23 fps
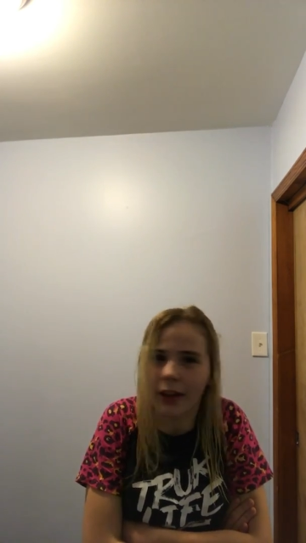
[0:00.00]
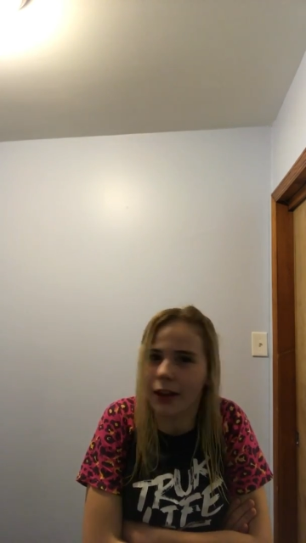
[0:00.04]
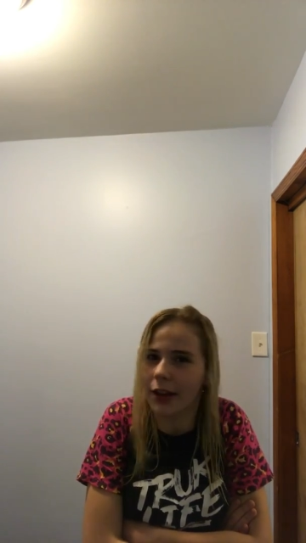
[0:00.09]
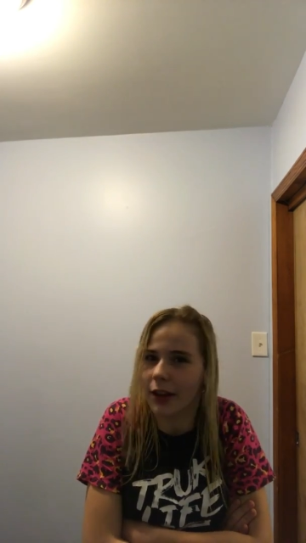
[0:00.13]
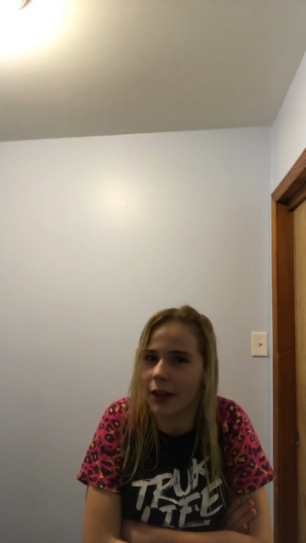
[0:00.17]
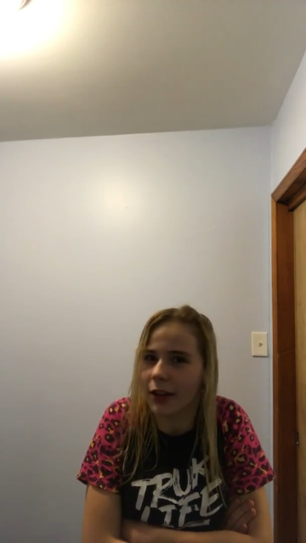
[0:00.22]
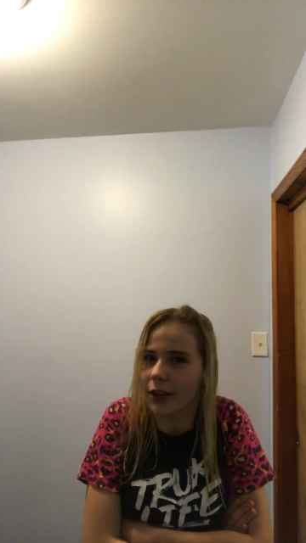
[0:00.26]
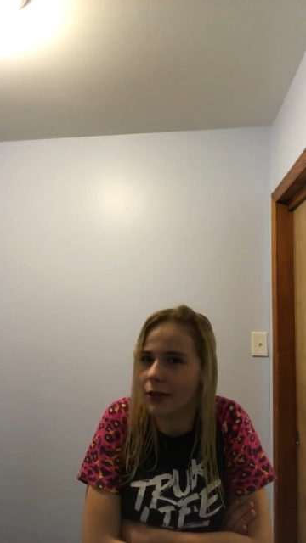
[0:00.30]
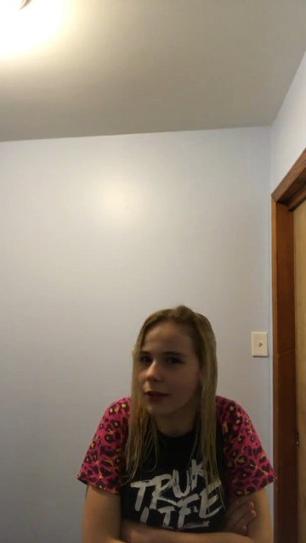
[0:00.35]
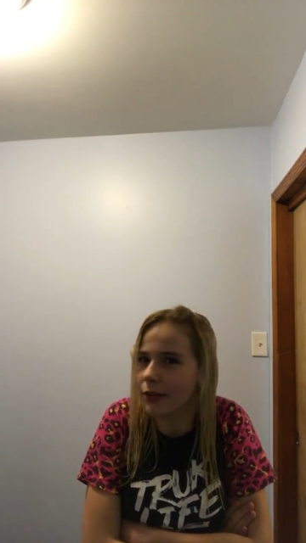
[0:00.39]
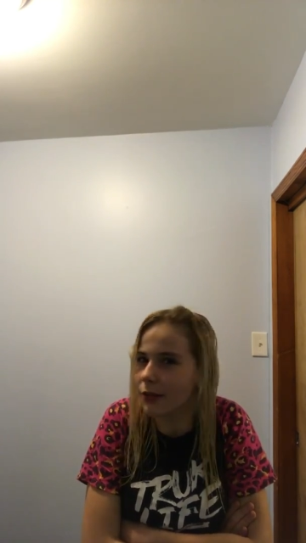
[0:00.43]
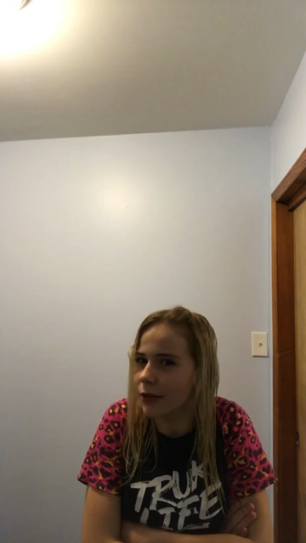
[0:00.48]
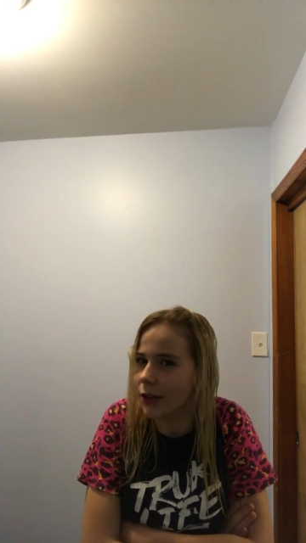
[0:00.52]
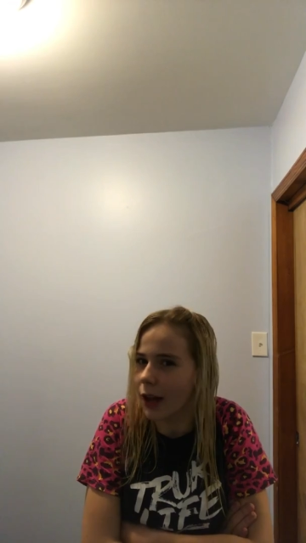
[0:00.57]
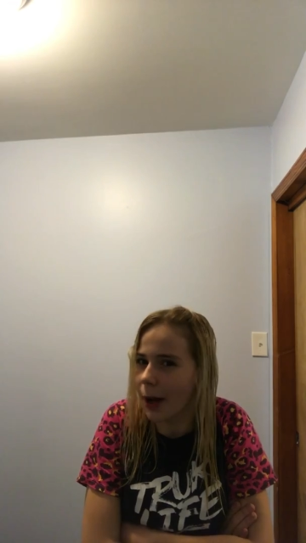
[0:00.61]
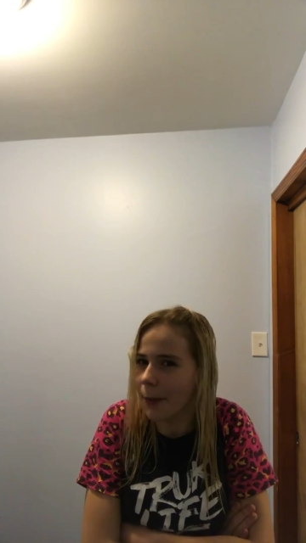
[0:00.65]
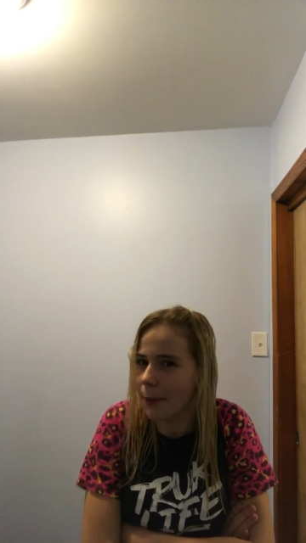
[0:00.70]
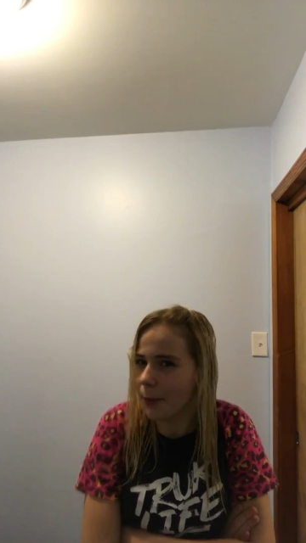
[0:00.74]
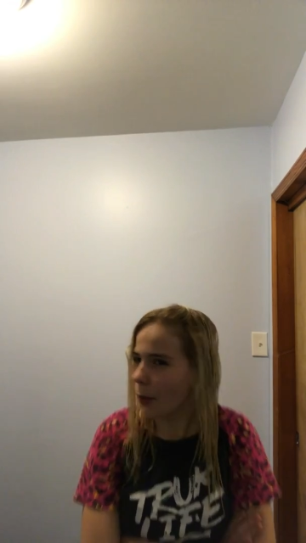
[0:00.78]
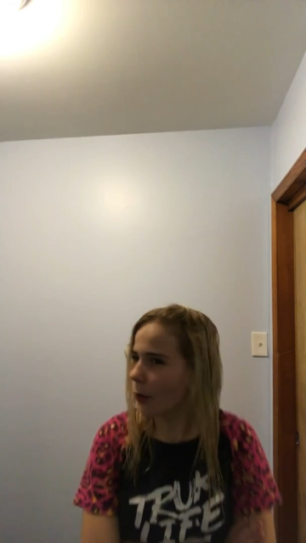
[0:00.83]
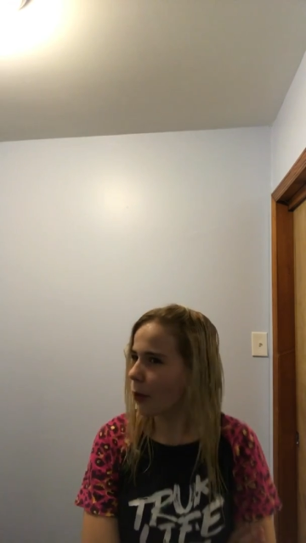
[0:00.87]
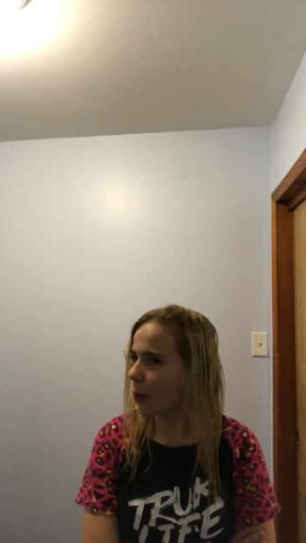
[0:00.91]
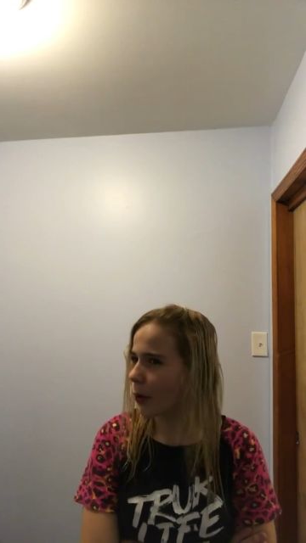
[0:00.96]
Like, I
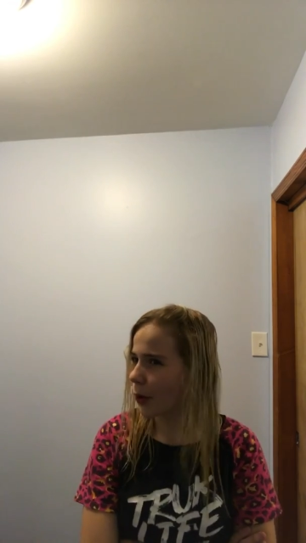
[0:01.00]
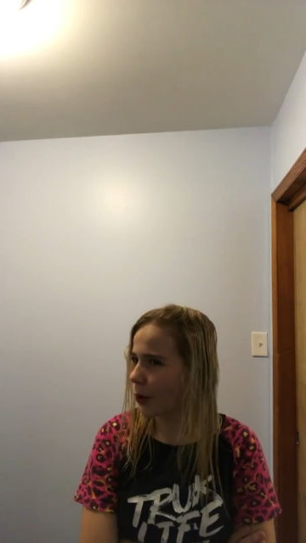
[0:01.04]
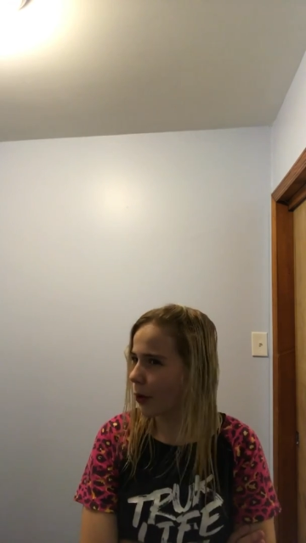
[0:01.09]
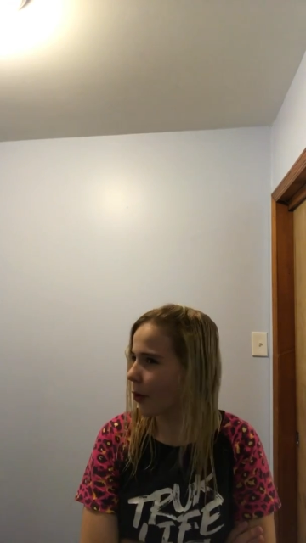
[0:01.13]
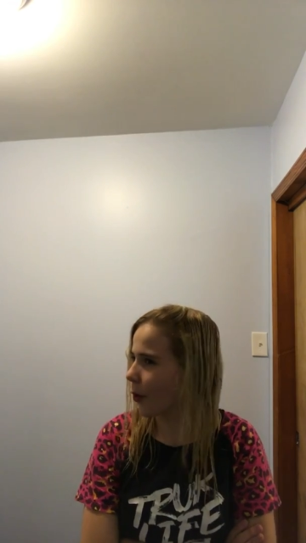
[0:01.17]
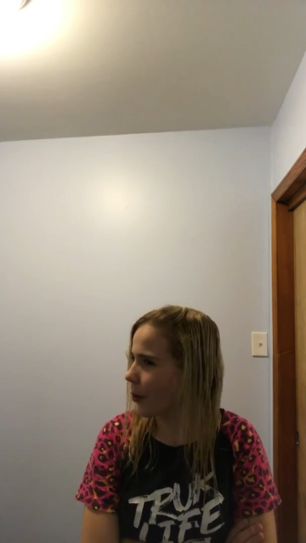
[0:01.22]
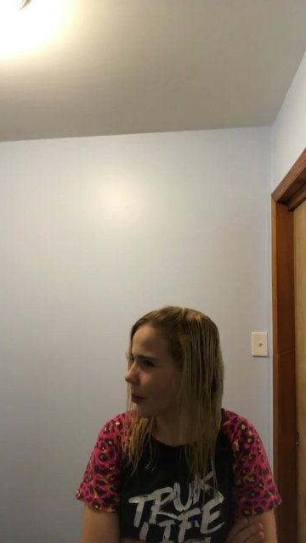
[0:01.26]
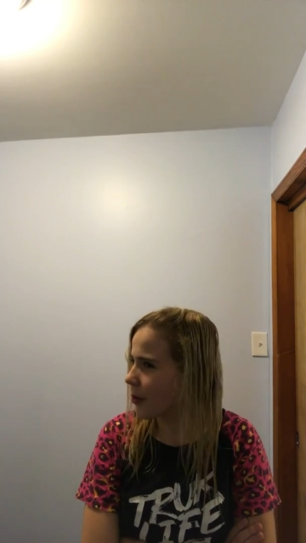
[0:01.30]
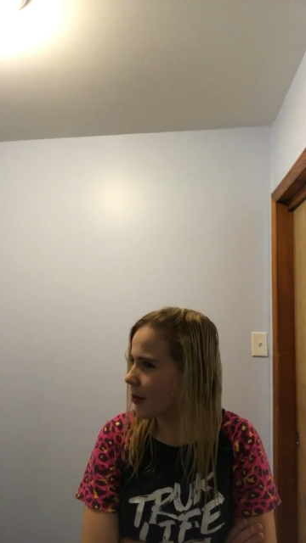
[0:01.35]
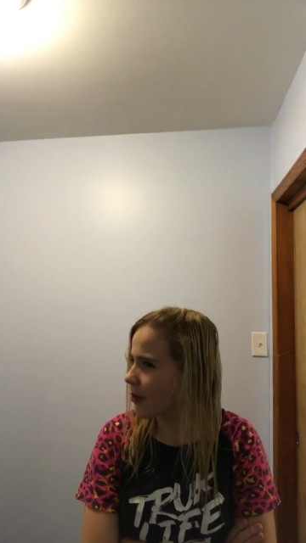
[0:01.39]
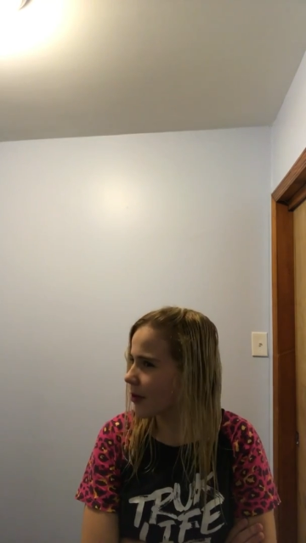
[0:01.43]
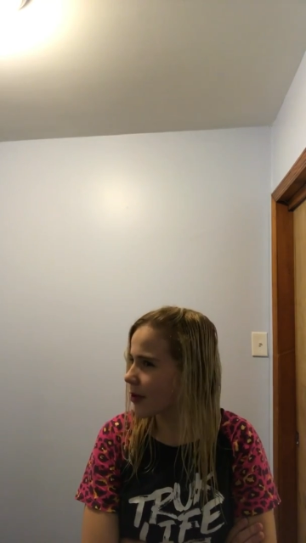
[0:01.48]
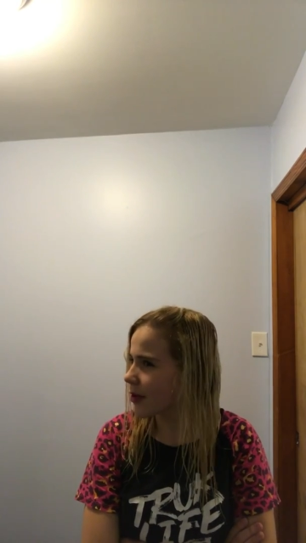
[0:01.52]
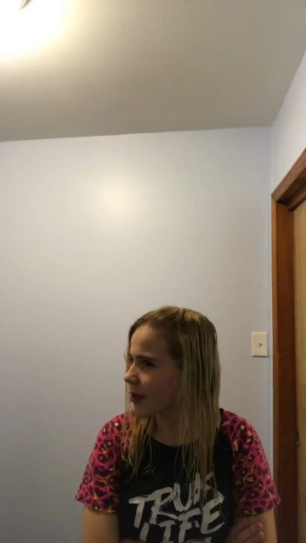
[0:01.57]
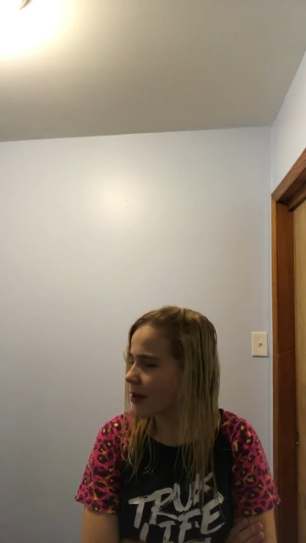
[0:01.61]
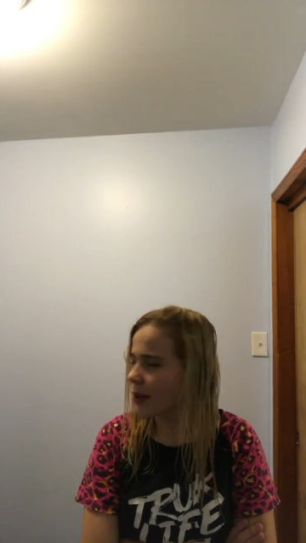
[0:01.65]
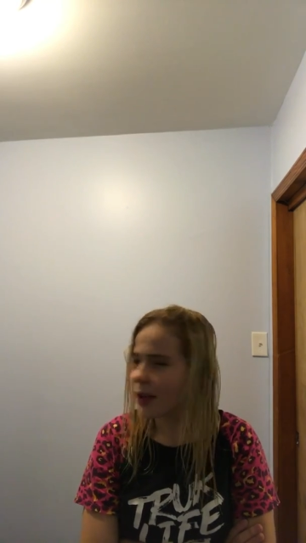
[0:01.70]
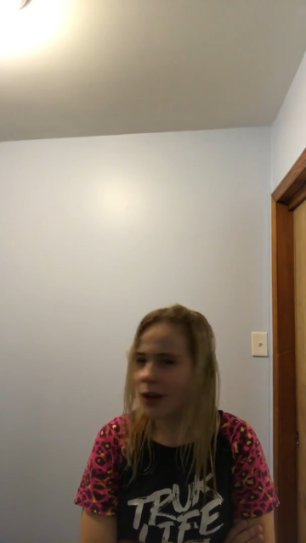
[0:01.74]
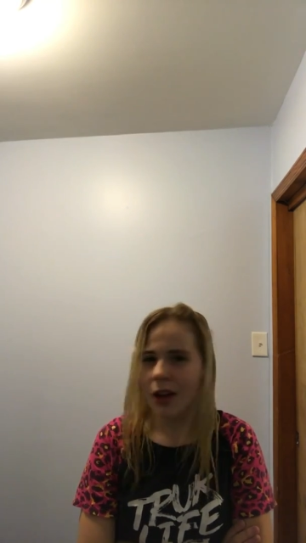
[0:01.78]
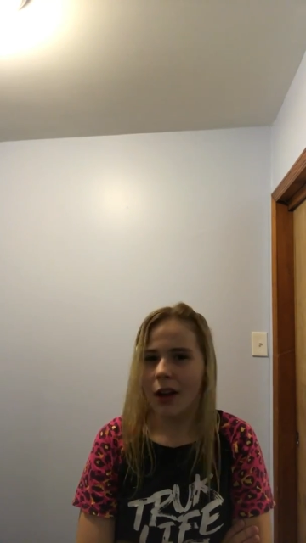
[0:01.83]
broke her nose.